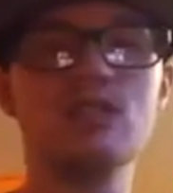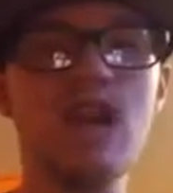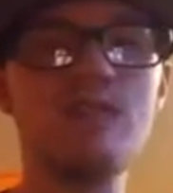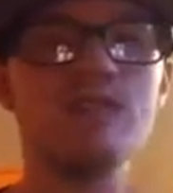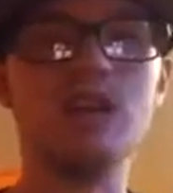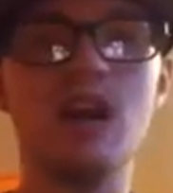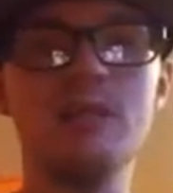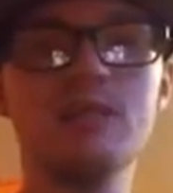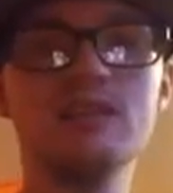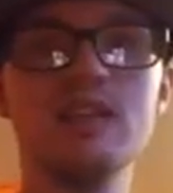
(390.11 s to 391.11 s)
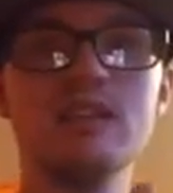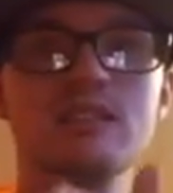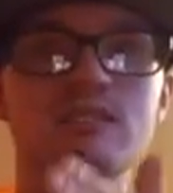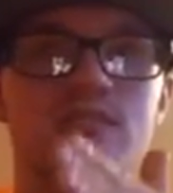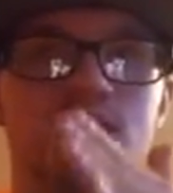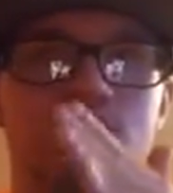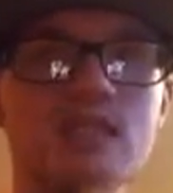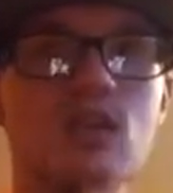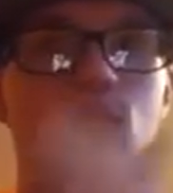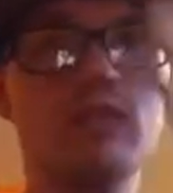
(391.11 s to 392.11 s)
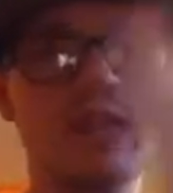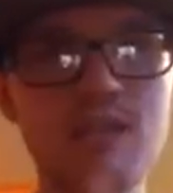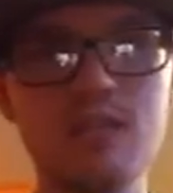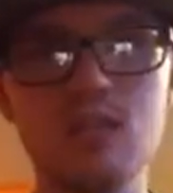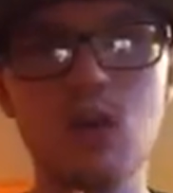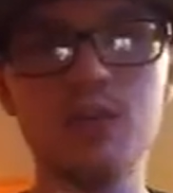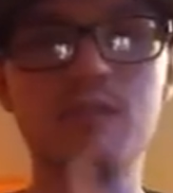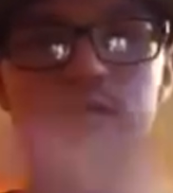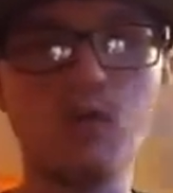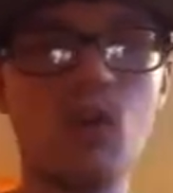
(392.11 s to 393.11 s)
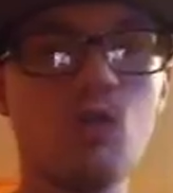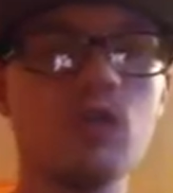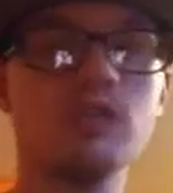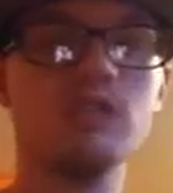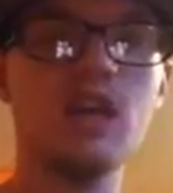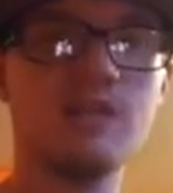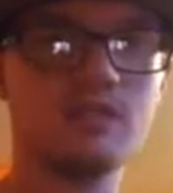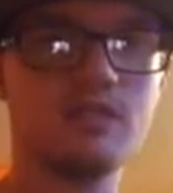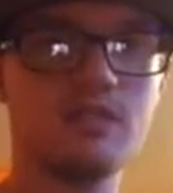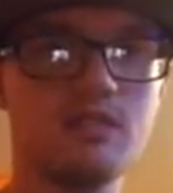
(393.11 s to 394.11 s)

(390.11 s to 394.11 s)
gave it to him, and Cisco gave it to Wally before Wally left.